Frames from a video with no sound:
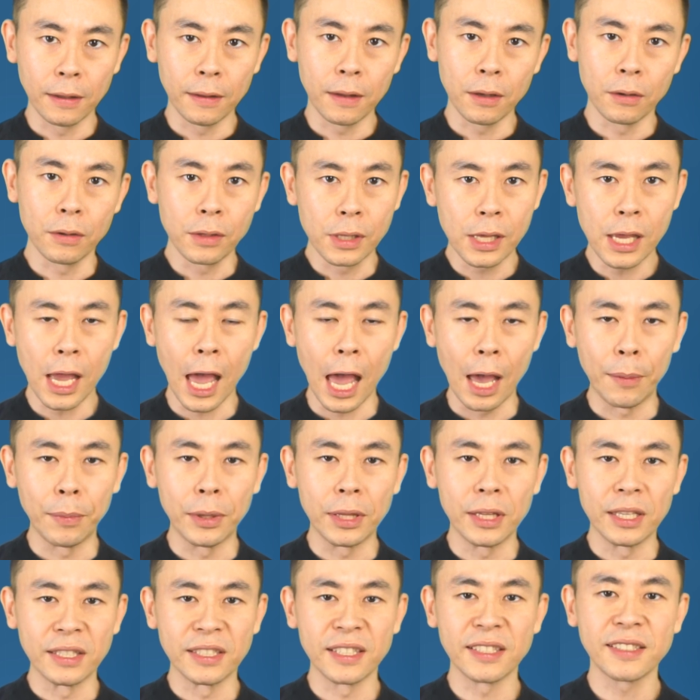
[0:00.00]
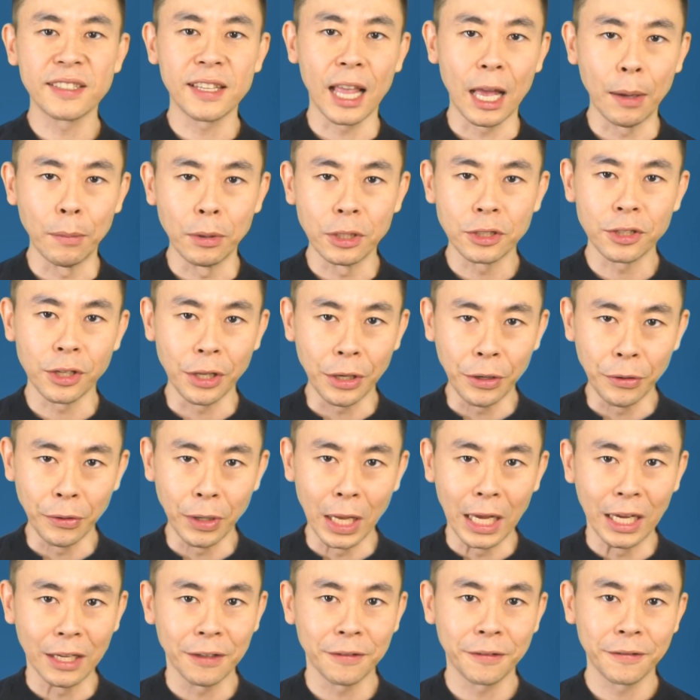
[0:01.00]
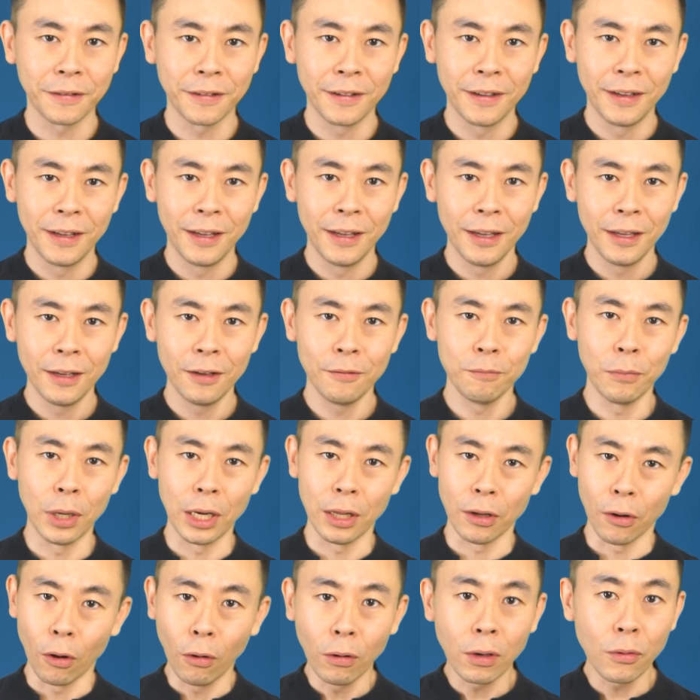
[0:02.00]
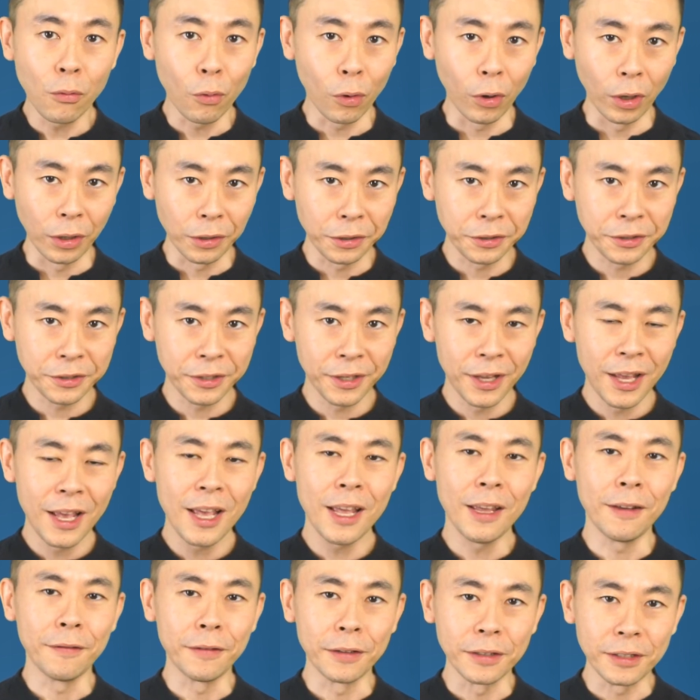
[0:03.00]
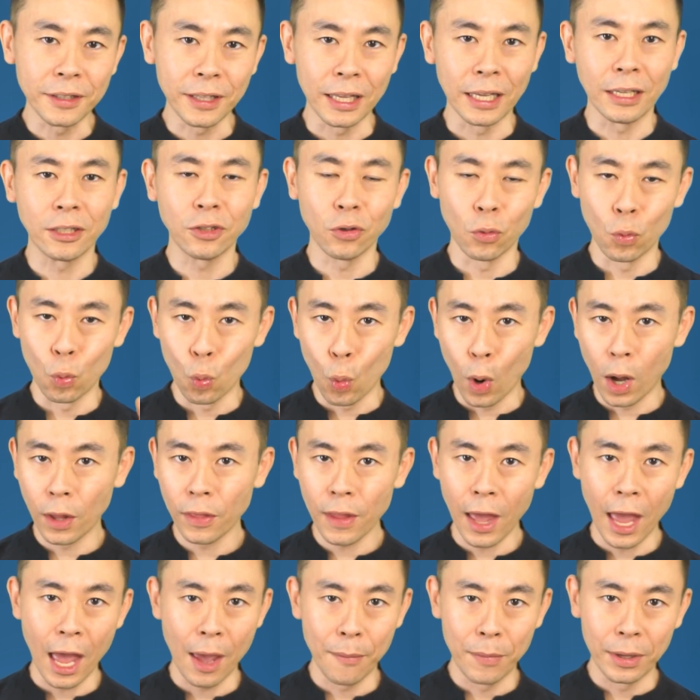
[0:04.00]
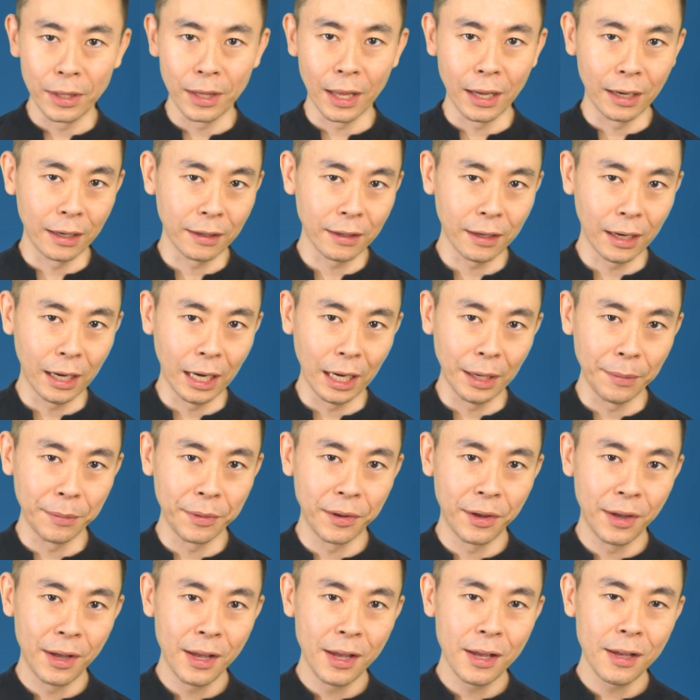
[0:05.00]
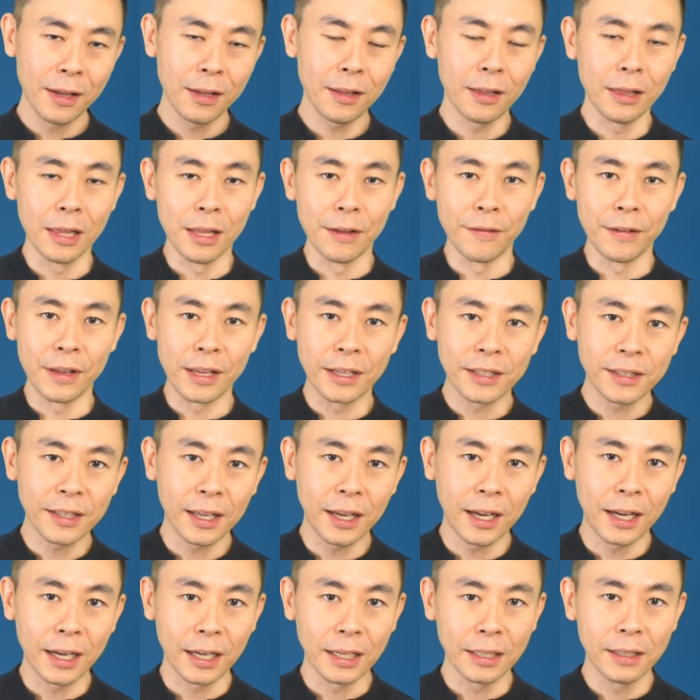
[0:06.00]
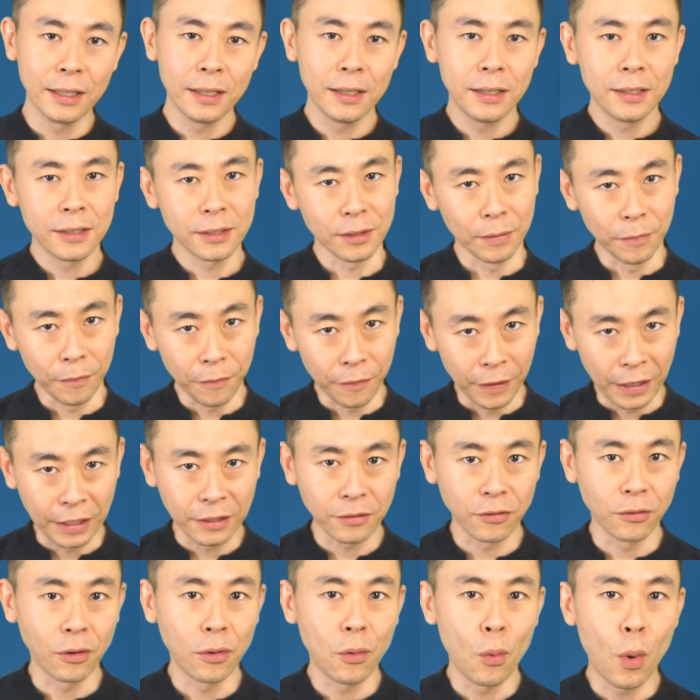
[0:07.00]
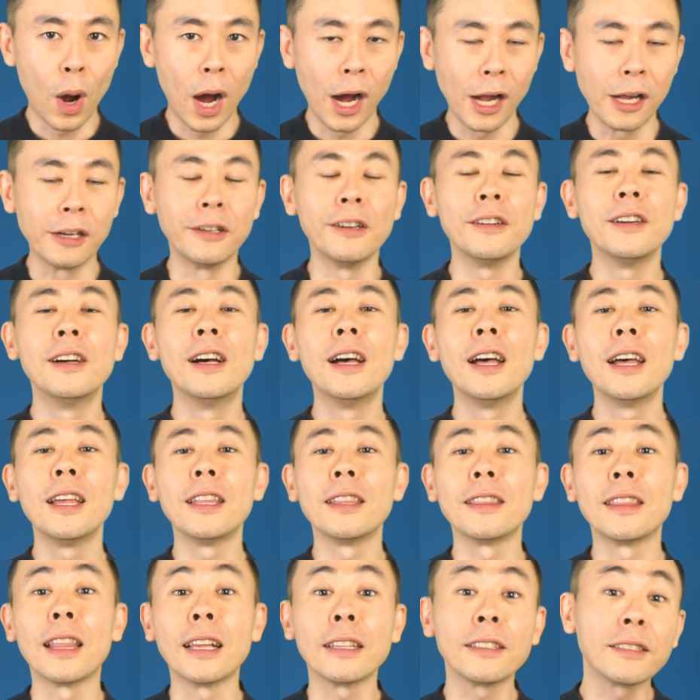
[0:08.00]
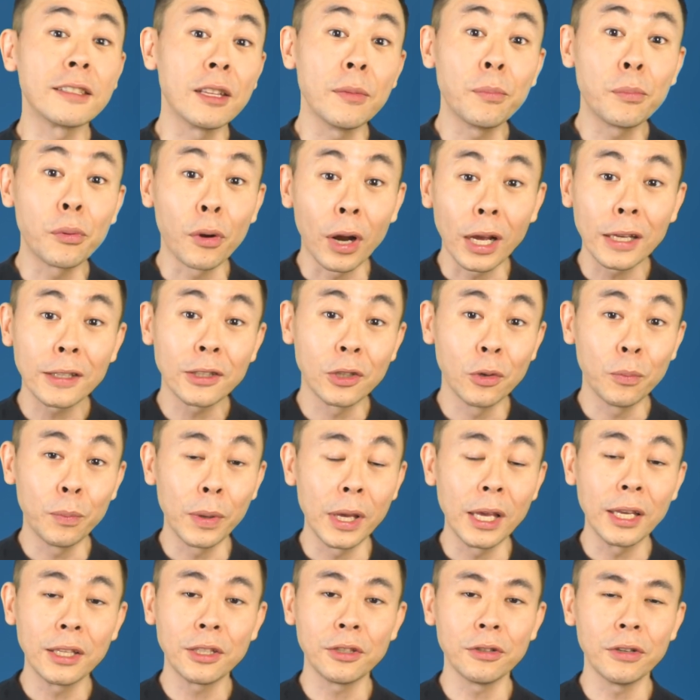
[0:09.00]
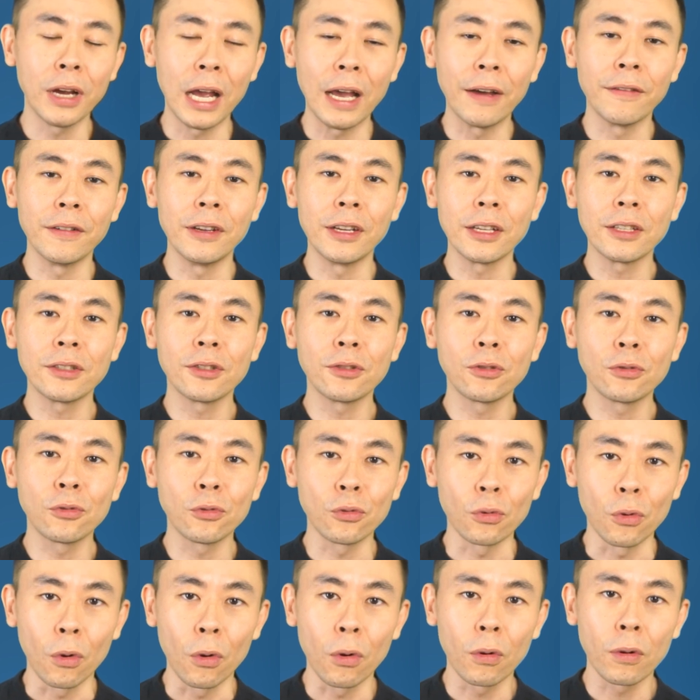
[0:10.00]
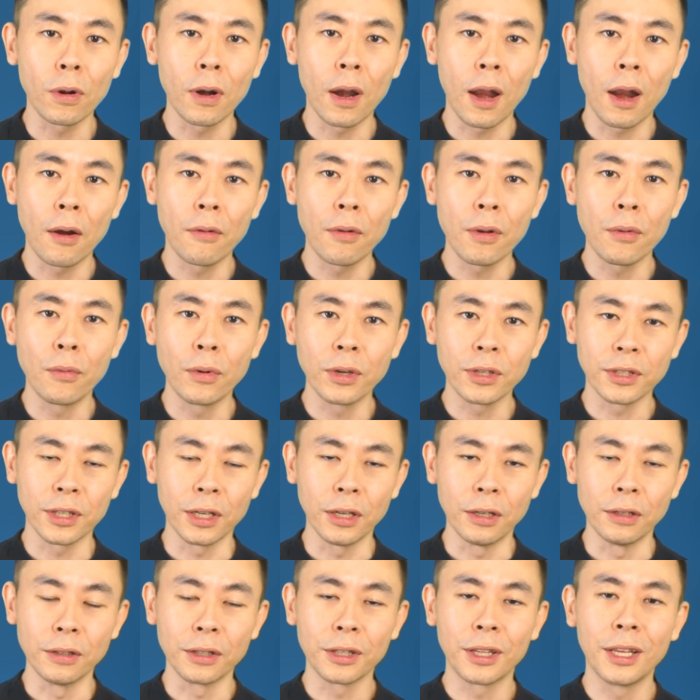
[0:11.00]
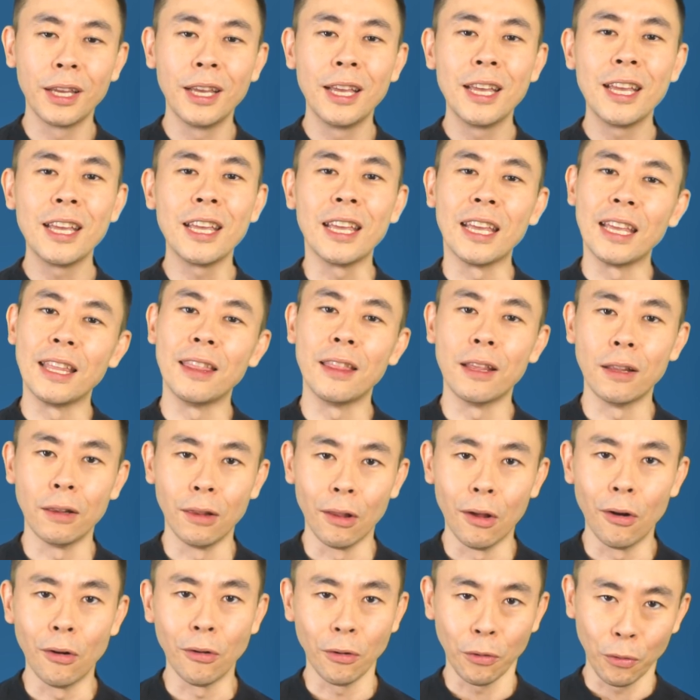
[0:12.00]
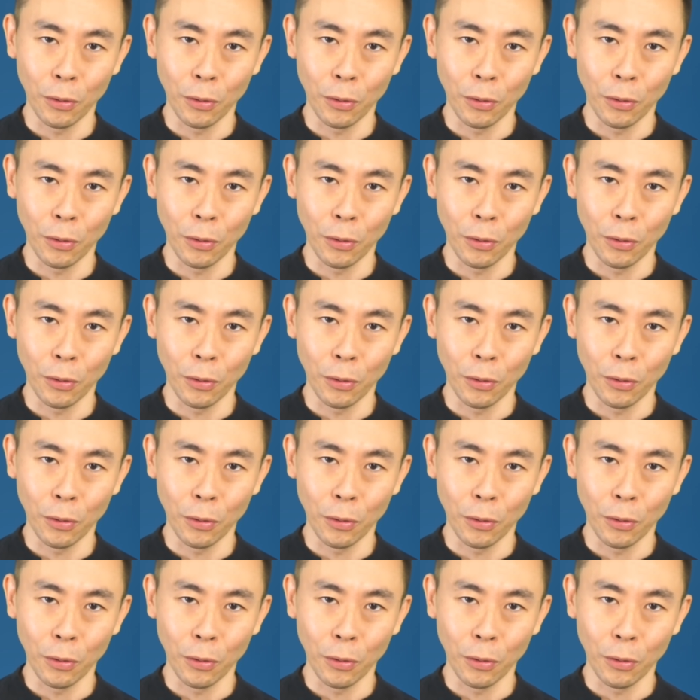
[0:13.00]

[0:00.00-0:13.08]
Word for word: until the habit is established in your life. But it only works if you stick to one habit at a time. Leaving aside some things for a while, that's the price you pay to have an extraordinary result in the long